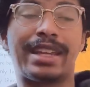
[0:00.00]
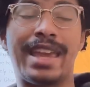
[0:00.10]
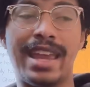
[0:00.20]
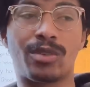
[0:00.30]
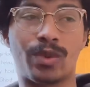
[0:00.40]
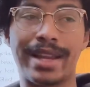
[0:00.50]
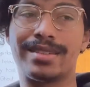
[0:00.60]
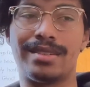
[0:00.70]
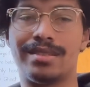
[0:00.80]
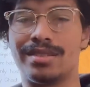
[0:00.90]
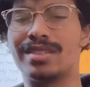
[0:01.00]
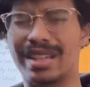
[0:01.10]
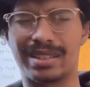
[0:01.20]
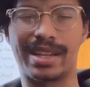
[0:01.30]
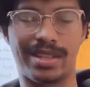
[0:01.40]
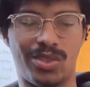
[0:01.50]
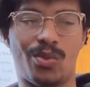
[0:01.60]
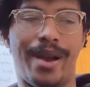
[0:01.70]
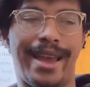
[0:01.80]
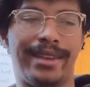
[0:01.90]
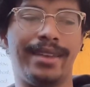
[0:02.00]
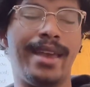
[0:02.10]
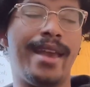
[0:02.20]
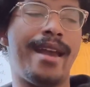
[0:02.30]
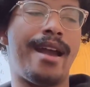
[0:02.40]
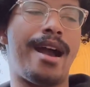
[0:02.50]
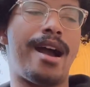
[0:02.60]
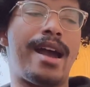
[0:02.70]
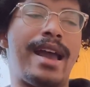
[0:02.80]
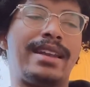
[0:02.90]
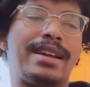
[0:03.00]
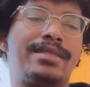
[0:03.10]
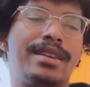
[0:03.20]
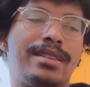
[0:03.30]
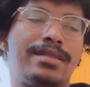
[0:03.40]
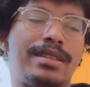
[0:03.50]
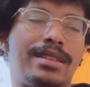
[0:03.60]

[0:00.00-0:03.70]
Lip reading: King writes in a serious way. And I think that